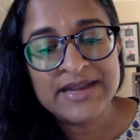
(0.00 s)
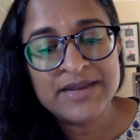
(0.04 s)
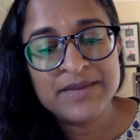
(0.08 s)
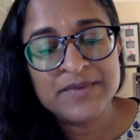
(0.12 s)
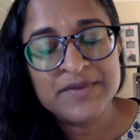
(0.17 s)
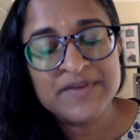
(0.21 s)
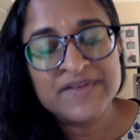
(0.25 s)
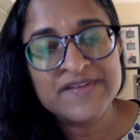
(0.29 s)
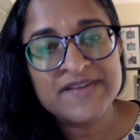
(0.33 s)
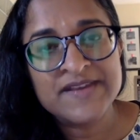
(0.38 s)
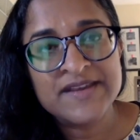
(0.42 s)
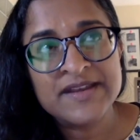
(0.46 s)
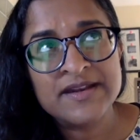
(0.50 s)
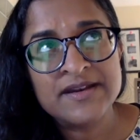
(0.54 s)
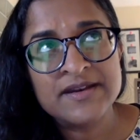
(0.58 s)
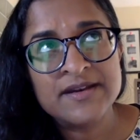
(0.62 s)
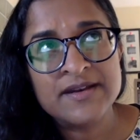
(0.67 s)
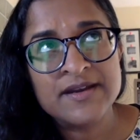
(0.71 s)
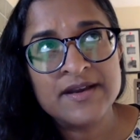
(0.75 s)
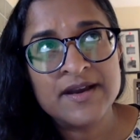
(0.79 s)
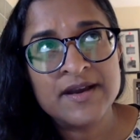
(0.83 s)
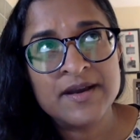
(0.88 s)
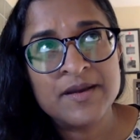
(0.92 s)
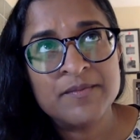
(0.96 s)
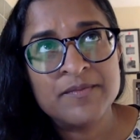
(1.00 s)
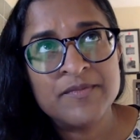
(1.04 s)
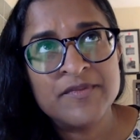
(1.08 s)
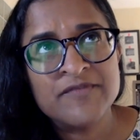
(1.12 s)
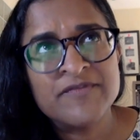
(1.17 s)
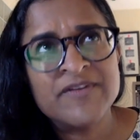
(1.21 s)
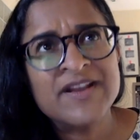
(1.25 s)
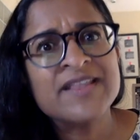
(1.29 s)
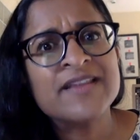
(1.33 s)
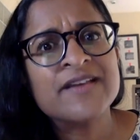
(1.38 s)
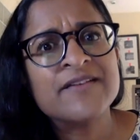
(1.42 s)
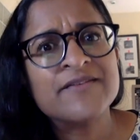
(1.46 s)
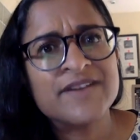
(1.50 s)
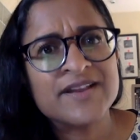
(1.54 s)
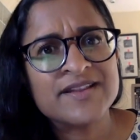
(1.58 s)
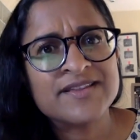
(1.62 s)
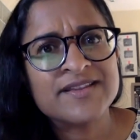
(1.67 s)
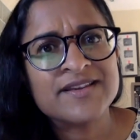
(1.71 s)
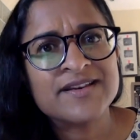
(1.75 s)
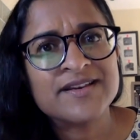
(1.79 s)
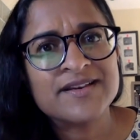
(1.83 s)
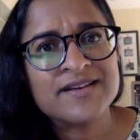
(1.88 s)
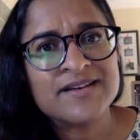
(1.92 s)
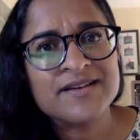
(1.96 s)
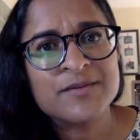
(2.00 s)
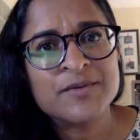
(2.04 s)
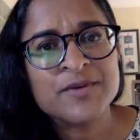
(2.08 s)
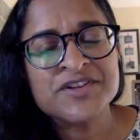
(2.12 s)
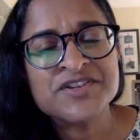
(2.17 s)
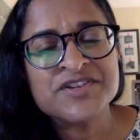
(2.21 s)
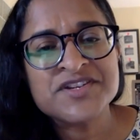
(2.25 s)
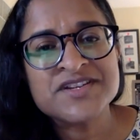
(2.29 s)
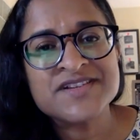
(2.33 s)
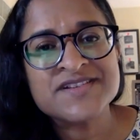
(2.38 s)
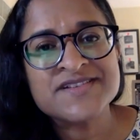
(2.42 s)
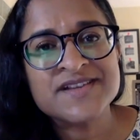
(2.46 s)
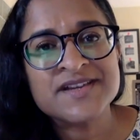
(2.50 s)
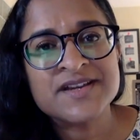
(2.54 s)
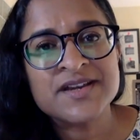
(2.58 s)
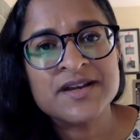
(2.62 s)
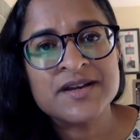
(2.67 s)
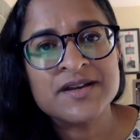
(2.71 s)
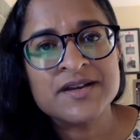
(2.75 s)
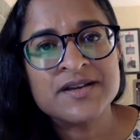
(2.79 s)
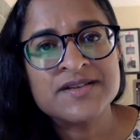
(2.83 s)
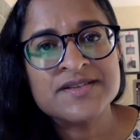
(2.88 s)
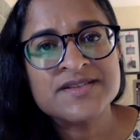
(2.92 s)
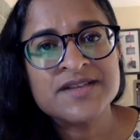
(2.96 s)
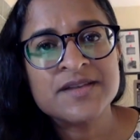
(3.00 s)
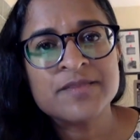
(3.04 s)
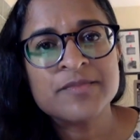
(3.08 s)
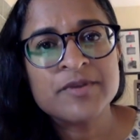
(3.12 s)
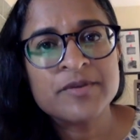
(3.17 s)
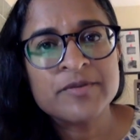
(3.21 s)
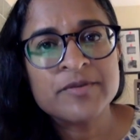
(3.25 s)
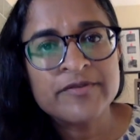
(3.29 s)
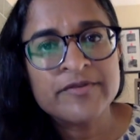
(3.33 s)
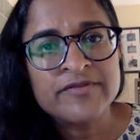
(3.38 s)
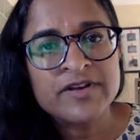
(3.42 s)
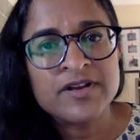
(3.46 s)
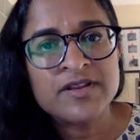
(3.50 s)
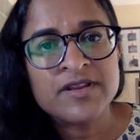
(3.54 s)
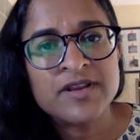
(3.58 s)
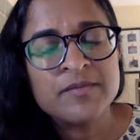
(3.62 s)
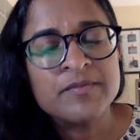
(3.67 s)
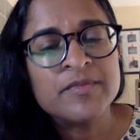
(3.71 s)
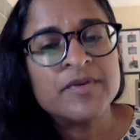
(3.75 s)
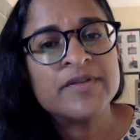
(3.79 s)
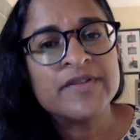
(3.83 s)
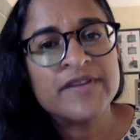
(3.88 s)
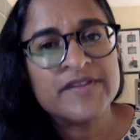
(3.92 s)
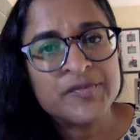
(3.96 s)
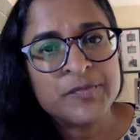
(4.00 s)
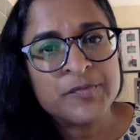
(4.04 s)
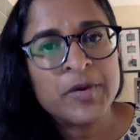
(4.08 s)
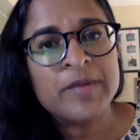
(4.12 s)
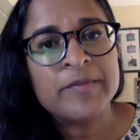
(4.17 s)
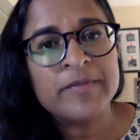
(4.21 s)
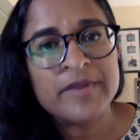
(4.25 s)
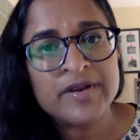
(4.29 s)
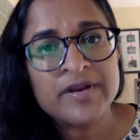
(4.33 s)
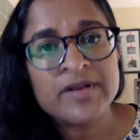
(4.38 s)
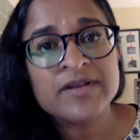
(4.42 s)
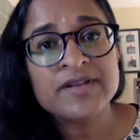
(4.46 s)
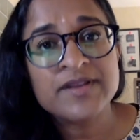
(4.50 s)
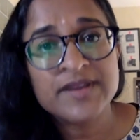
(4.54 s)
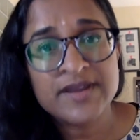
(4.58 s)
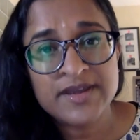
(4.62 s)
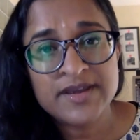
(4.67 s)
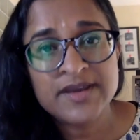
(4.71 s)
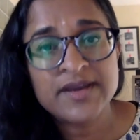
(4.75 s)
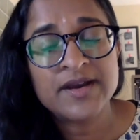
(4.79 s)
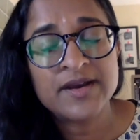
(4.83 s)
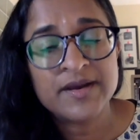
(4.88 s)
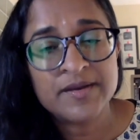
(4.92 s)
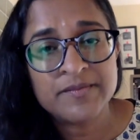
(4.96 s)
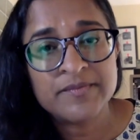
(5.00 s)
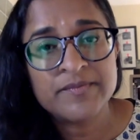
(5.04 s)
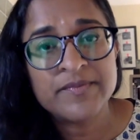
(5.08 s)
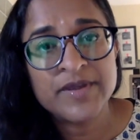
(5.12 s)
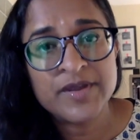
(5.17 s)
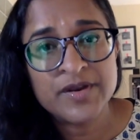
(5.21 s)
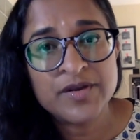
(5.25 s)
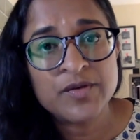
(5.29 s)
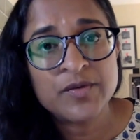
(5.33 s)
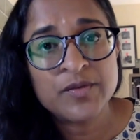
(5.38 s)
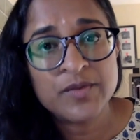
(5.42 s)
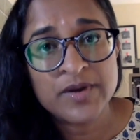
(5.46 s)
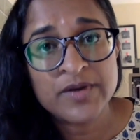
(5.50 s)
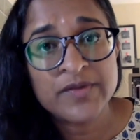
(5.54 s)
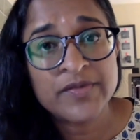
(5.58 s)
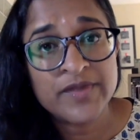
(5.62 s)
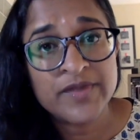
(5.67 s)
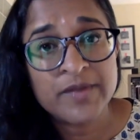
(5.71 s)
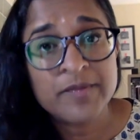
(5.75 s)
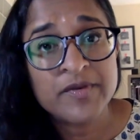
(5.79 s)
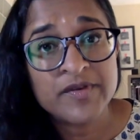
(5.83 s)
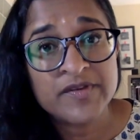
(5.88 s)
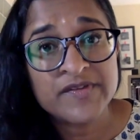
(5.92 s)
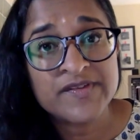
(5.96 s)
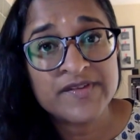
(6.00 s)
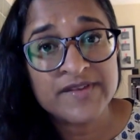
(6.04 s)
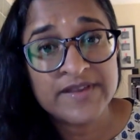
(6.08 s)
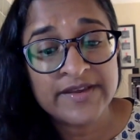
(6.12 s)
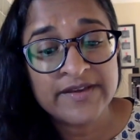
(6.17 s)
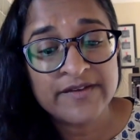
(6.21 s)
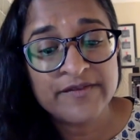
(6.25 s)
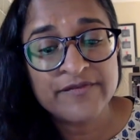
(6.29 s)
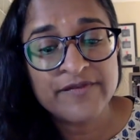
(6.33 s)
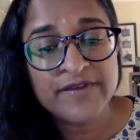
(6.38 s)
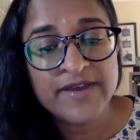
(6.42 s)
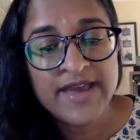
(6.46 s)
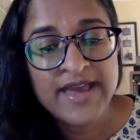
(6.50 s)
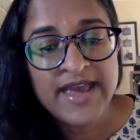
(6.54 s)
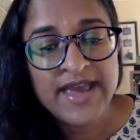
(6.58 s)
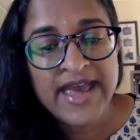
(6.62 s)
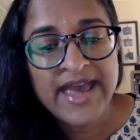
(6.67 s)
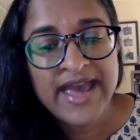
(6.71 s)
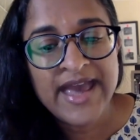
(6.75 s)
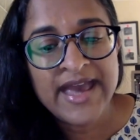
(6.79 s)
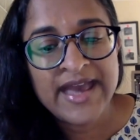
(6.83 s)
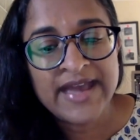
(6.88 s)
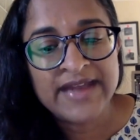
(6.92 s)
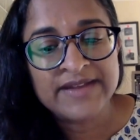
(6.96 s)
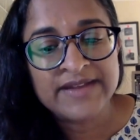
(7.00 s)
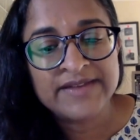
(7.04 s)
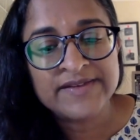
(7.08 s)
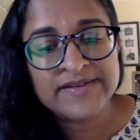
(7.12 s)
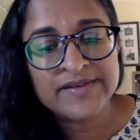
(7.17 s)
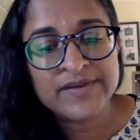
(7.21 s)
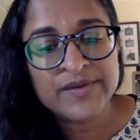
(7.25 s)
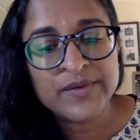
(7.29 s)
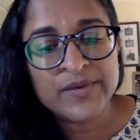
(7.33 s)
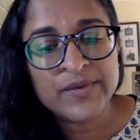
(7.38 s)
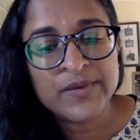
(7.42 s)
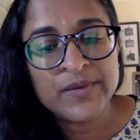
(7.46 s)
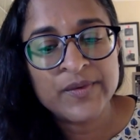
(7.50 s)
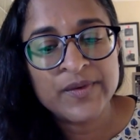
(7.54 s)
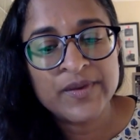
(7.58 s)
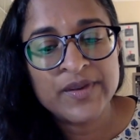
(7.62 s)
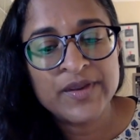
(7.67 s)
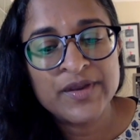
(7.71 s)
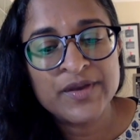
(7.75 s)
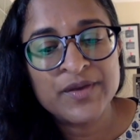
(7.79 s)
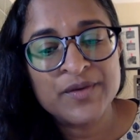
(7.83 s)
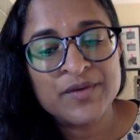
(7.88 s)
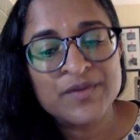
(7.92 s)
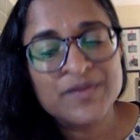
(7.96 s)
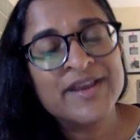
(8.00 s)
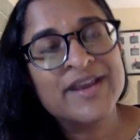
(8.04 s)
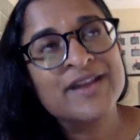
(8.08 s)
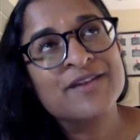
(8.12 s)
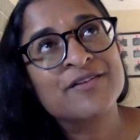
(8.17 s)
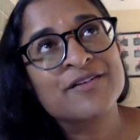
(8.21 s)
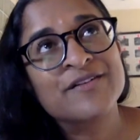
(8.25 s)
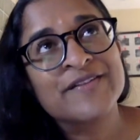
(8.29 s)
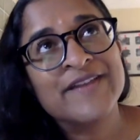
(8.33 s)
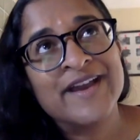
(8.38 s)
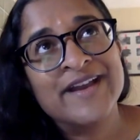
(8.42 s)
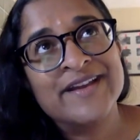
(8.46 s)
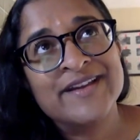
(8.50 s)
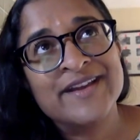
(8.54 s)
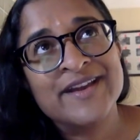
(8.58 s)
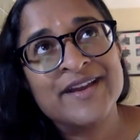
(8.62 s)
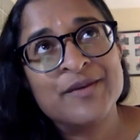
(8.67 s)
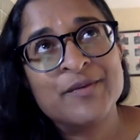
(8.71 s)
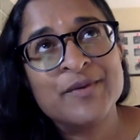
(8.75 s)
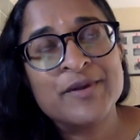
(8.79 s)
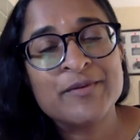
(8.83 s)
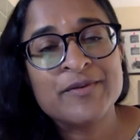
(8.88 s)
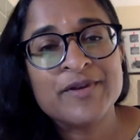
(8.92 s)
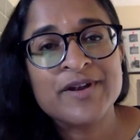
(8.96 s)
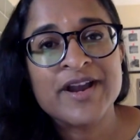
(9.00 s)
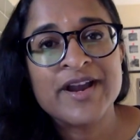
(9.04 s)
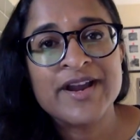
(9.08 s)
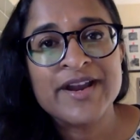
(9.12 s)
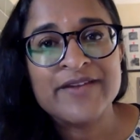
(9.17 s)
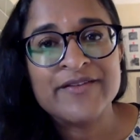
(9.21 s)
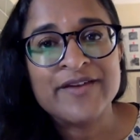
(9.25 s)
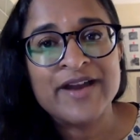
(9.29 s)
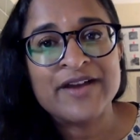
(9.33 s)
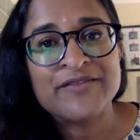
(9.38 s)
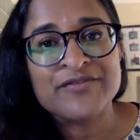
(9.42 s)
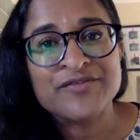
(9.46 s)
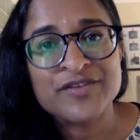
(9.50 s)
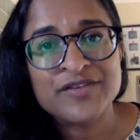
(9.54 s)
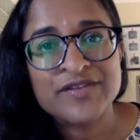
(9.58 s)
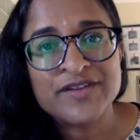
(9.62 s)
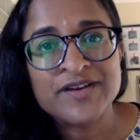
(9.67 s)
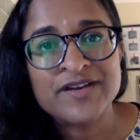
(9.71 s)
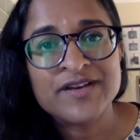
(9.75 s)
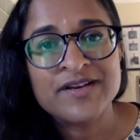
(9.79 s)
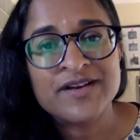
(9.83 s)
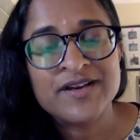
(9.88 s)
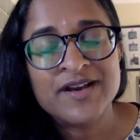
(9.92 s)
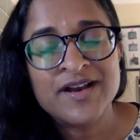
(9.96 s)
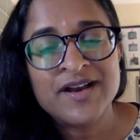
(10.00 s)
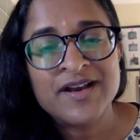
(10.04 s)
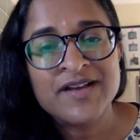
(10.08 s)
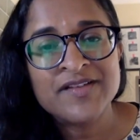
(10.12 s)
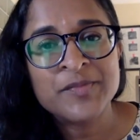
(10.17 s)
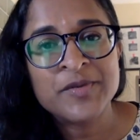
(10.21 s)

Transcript: And it was in um, Wellawatte, which is a suburb of Colombo that's primarily, um, you know, where Tamils live. And so, you know, later that day, we were kind of after the